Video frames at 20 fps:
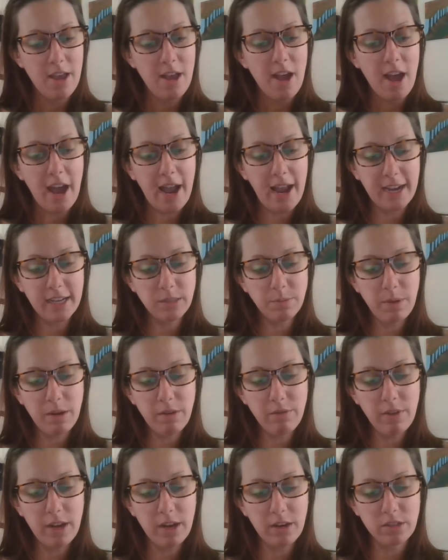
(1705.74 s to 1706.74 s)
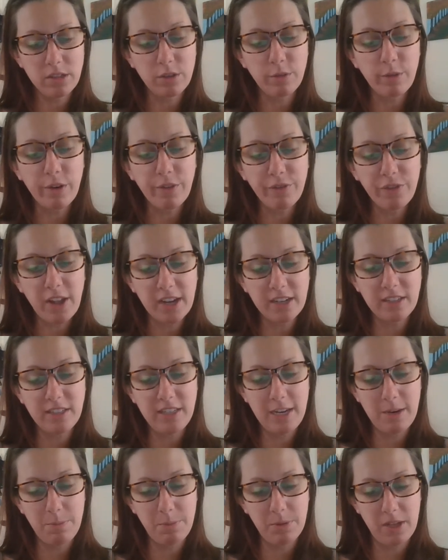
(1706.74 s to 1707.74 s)
I ask my readers to reflect
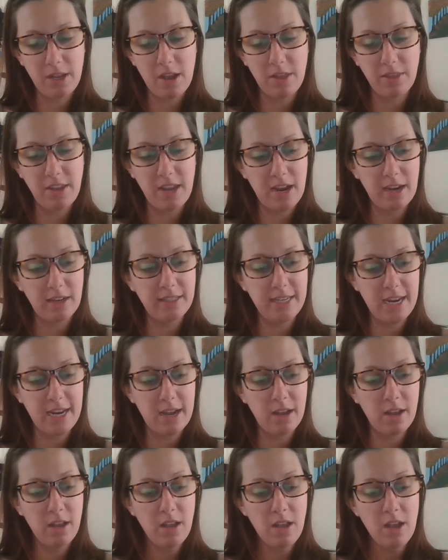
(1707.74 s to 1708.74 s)
deeply on the idea